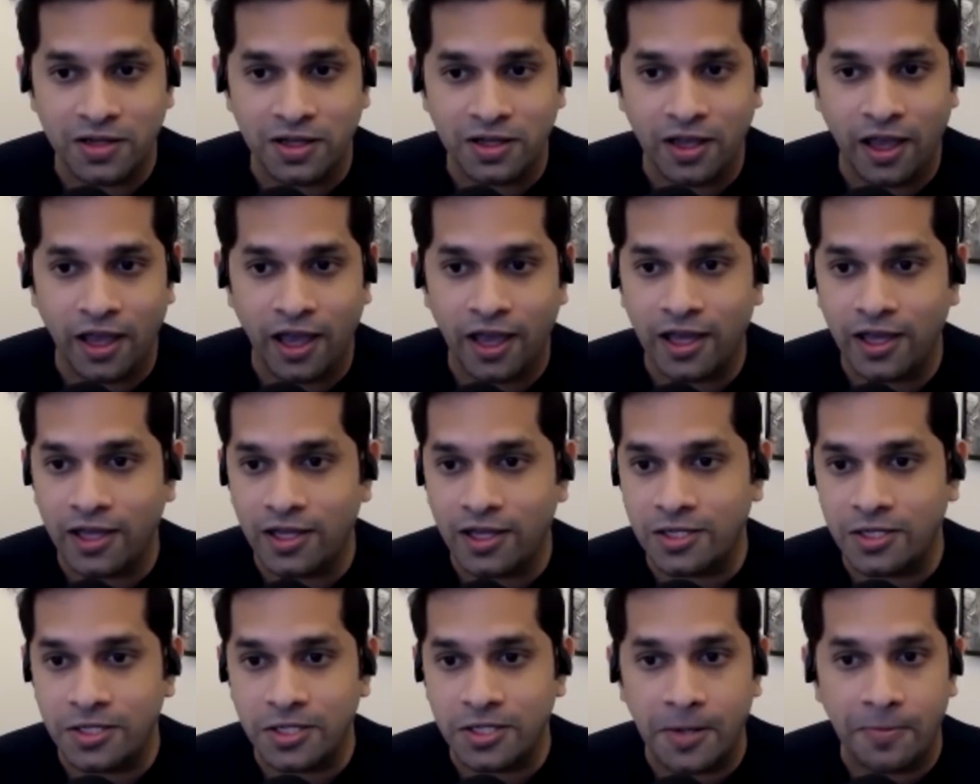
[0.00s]

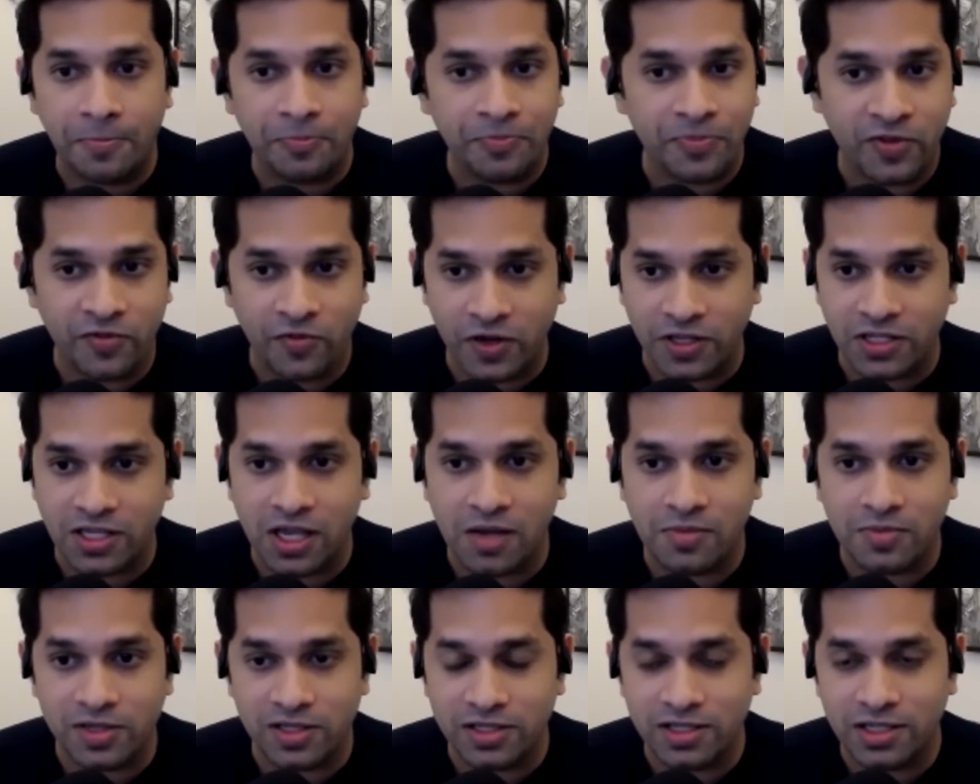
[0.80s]
And for
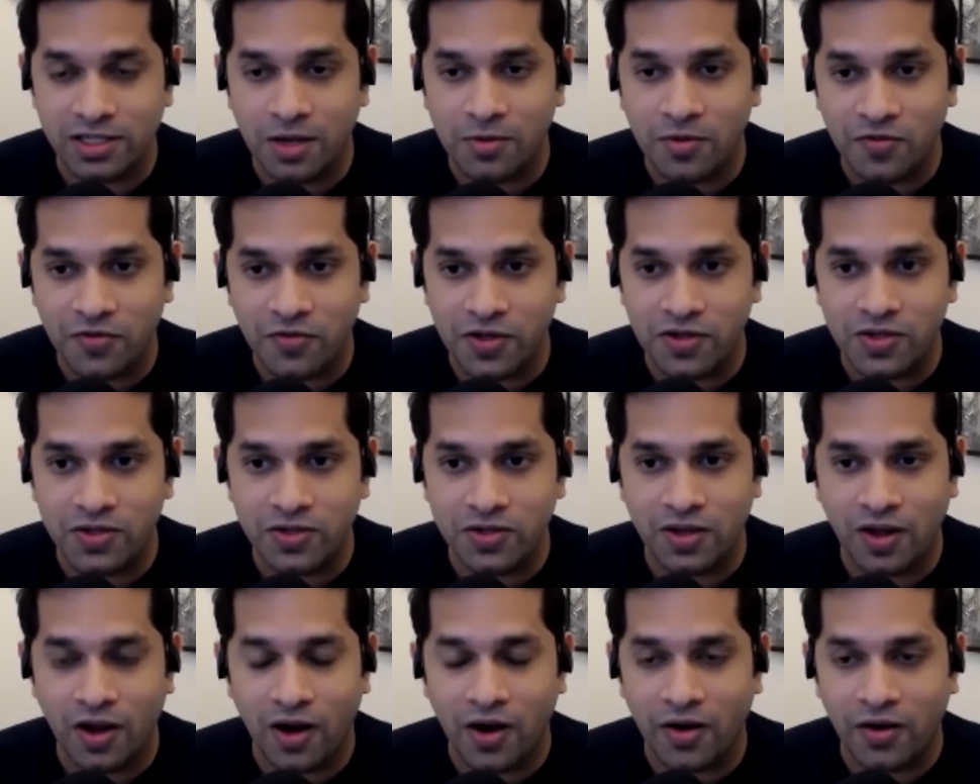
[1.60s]
example, some of us
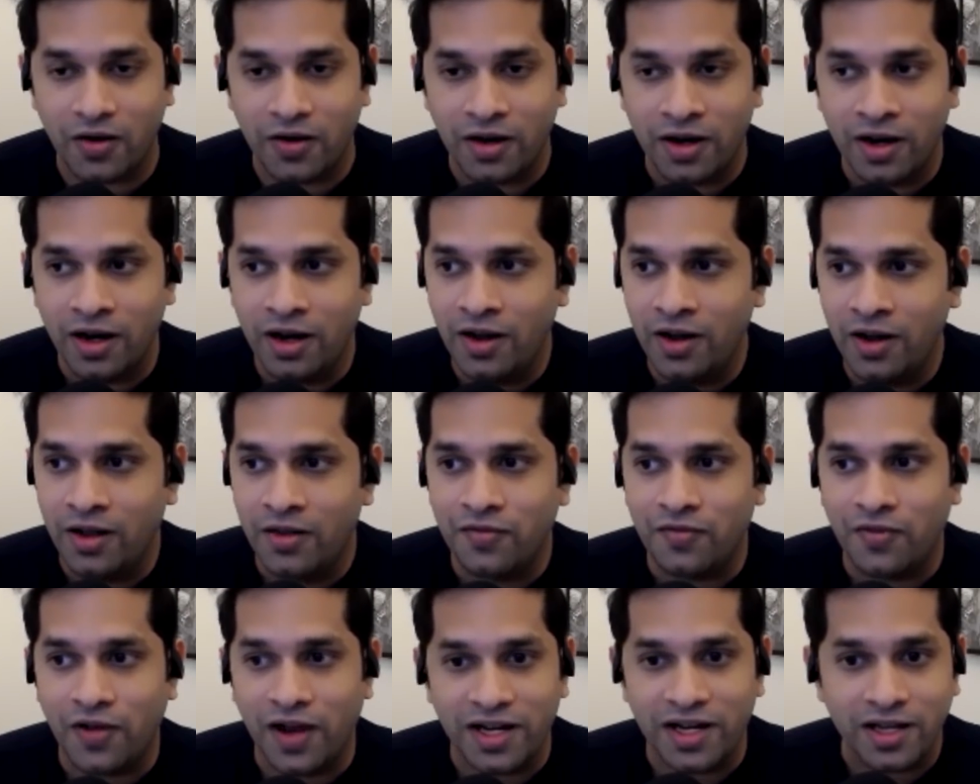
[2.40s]
are
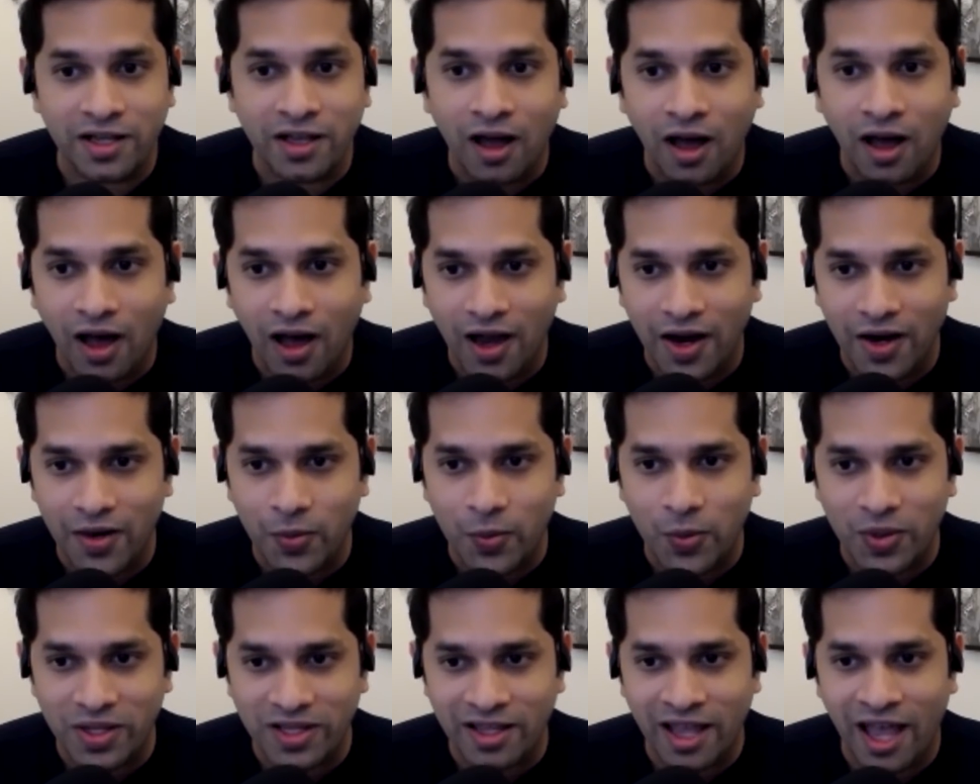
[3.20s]
fighting hard
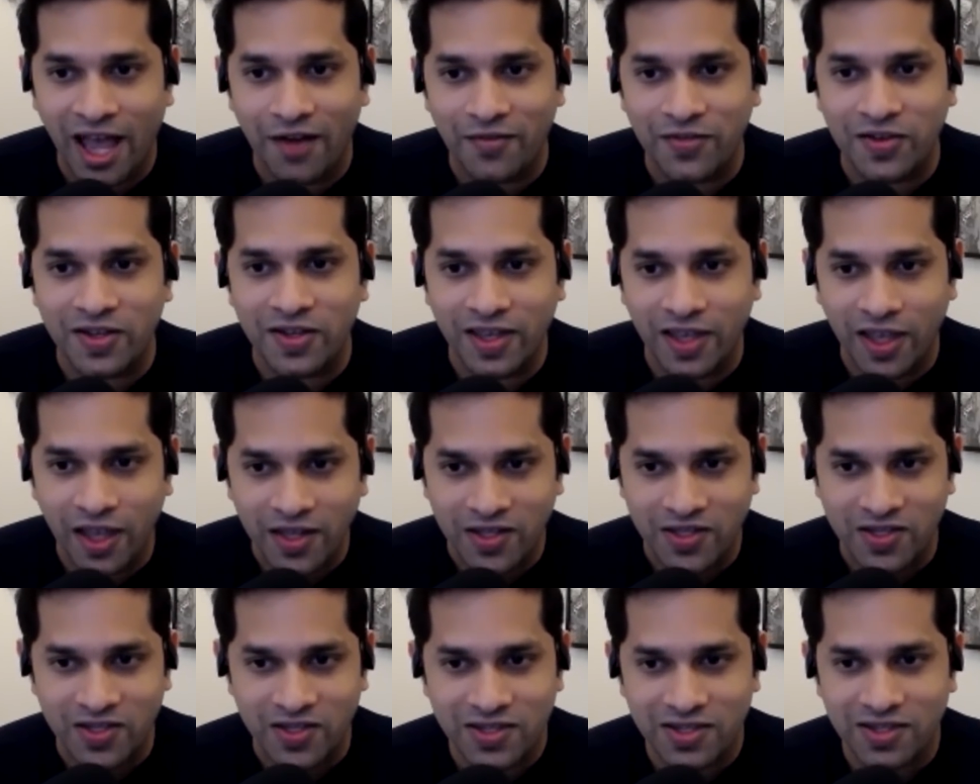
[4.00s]
with having kids,